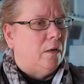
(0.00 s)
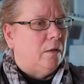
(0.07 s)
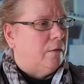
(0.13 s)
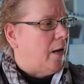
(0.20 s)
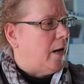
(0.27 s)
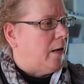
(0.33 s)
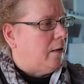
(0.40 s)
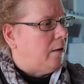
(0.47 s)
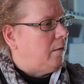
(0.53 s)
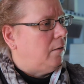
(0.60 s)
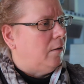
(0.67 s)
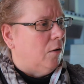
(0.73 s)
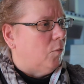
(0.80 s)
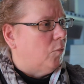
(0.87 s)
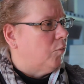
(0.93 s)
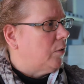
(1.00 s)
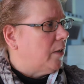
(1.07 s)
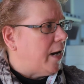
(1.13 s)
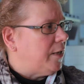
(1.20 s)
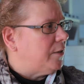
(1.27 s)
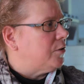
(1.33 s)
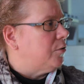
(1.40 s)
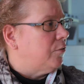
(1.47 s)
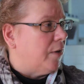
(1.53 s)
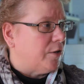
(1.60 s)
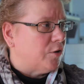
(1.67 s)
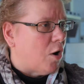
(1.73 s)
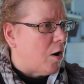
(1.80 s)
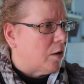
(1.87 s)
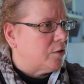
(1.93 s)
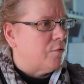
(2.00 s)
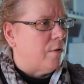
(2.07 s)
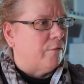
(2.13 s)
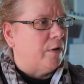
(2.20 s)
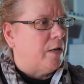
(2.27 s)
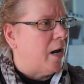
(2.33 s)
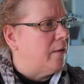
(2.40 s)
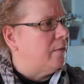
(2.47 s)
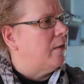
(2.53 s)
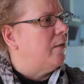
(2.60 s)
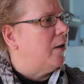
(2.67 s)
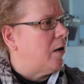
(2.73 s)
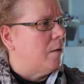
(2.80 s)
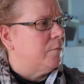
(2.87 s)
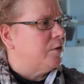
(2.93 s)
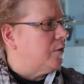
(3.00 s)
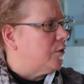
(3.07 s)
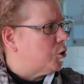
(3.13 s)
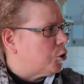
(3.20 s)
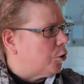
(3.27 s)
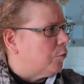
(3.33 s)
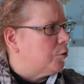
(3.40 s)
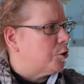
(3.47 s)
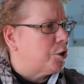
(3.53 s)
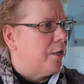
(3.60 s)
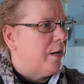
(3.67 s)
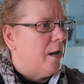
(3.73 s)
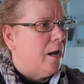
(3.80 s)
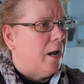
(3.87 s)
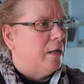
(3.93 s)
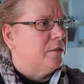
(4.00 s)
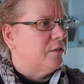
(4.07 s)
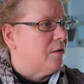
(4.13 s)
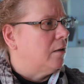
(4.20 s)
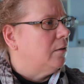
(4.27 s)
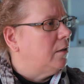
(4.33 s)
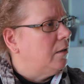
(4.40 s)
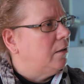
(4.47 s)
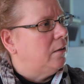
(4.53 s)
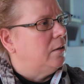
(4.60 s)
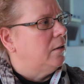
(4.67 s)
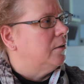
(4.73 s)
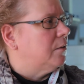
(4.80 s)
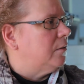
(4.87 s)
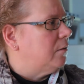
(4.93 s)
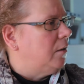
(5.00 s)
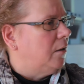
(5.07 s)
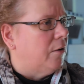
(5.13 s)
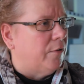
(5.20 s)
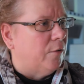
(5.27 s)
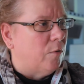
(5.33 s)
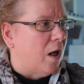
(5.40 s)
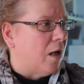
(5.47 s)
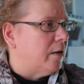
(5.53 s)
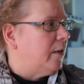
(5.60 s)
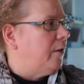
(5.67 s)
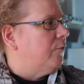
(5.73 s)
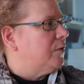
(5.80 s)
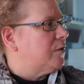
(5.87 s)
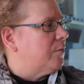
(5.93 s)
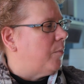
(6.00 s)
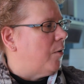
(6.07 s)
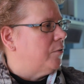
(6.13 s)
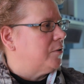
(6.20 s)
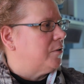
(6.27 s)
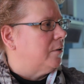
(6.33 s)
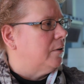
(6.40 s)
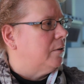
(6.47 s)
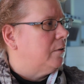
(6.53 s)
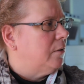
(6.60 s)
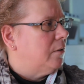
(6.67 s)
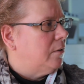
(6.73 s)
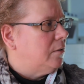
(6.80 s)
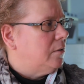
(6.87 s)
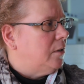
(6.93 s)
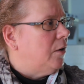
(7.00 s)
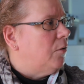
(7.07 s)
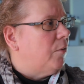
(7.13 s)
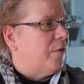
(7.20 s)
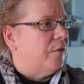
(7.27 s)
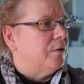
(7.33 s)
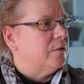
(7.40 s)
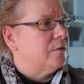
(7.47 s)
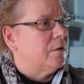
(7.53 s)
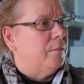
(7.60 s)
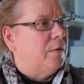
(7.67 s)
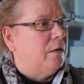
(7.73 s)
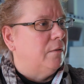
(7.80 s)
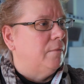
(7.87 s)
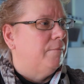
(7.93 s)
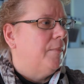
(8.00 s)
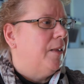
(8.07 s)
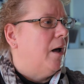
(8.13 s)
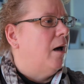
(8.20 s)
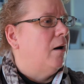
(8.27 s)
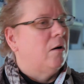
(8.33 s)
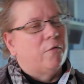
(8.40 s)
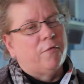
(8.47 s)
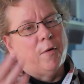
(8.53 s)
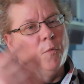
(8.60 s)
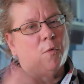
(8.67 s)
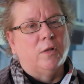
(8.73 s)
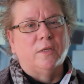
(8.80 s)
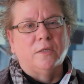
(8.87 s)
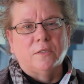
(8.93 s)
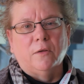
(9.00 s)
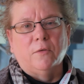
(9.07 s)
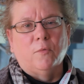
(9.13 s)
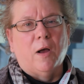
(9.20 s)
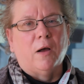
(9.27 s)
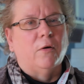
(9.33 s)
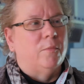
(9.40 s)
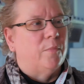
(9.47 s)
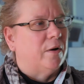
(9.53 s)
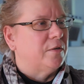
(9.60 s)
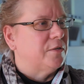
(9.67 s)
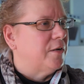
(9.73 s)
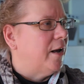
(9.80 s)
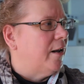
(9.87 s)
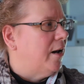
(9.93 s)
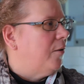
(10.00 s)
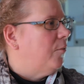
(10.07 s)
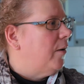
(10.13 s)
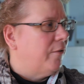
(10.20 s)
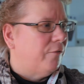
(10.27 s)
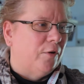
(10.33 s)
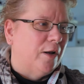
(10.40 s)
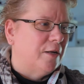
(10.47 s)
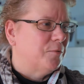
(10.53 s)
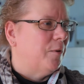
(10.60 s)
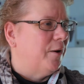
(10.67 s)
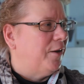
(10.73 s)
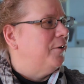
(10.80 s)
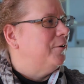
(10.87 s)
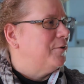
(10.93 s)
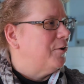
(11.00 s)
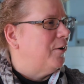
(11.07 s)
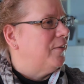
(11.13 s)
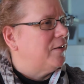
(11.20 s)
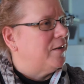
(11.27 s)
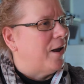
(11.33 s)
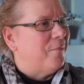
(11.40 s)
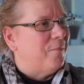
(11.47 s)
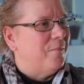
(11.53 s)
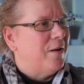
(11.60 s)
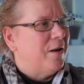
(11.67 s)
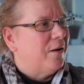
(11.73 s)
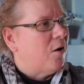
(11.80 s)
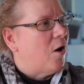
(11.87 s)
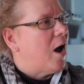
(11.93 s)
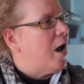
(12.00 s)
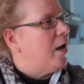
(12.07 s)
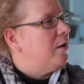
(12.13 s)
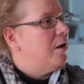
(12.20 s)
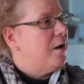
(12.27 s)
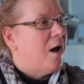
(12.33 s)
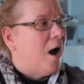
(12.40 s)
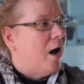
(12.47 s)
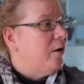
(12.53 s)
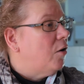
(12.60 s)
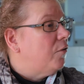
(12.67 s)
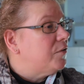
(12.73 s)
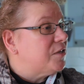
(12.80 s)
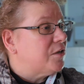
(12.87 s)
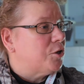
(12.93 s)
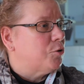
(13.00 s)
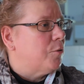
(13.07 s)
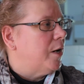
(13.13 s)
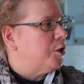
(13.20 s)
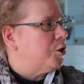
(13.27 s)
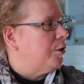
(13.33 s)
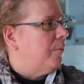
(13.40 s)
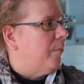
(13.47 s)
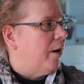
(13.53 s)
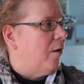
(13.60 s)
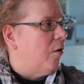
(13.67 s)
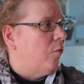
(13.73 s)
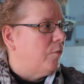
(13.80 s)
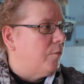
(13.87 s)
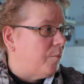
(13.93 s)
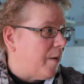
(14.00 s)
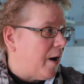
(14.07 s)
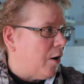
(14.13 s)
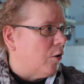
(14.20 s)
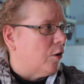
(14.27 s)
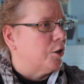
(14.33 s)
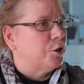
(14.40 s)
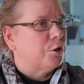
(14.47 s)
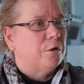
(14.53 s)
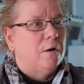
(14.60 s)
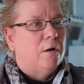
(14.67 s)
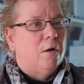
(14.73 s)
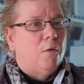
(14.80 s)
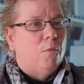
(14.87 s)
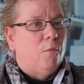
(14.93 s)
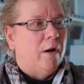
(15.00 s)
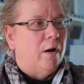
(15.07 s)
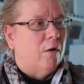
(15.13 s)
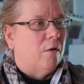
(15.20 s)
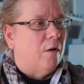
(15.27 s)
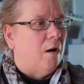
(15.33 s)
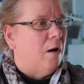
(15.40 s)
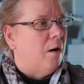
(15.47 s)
they relate to, they talk to every day, and then they come to the church and suddenly they're not even supposed to deal with this. I mean, I don't know if I want this on the record, but I'll say it anyway. If you guys want to use it on the tape, go ahead. I know of a situation in my own parish where